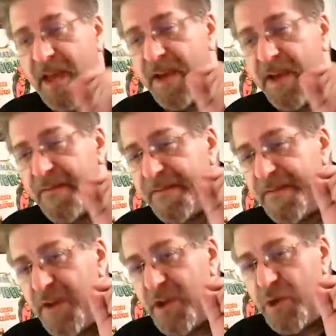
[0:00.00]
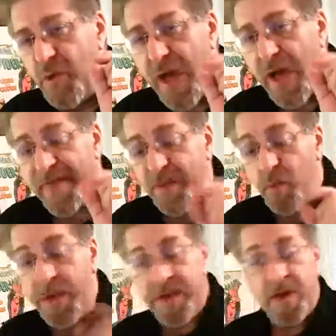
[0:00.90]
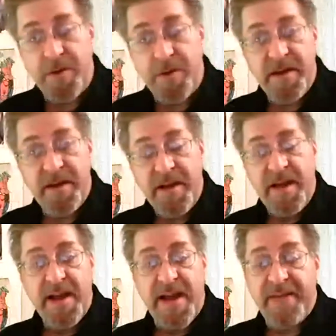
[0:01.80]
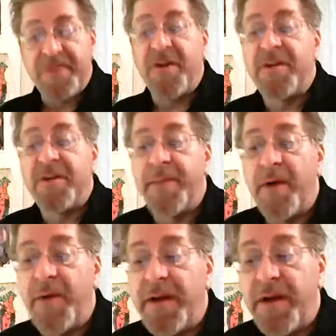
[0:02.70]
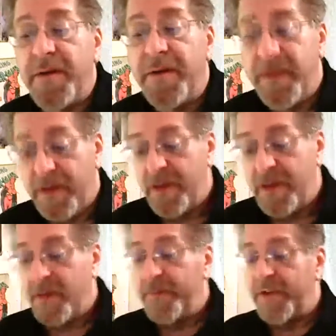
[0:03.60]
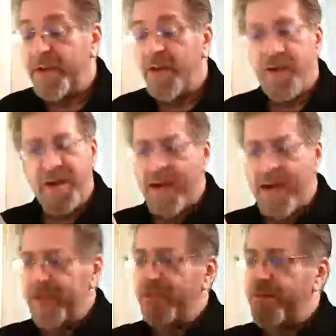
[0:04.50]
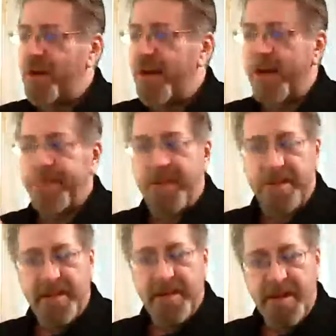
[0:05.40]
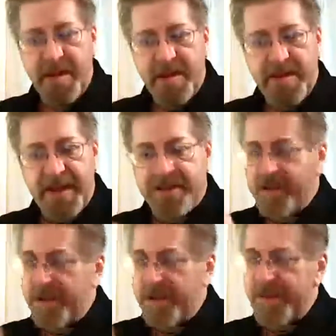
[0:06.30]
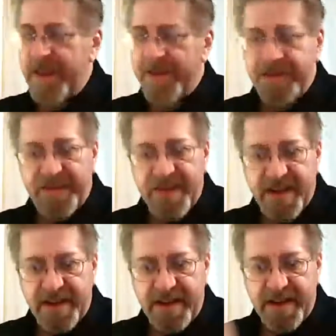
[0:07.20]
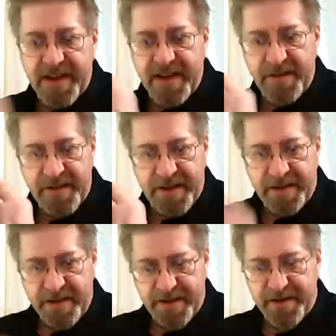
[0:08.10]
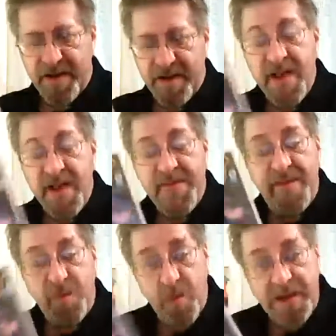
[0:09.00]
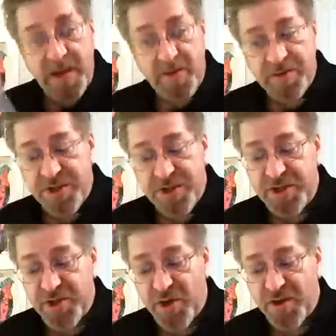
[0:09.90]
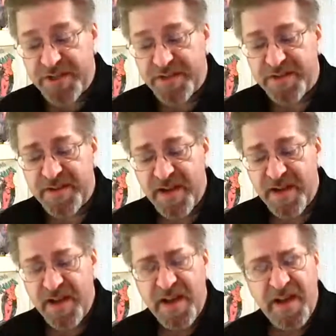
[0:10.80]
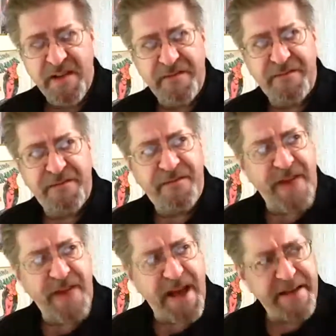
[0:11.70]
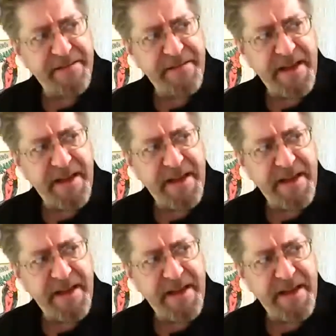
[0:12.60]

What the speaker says: If you have it windowed, and I haven't talked about windowed, but how you cut out the thing so that they have to sign here, here, here. If you have it windowed, she charges $5,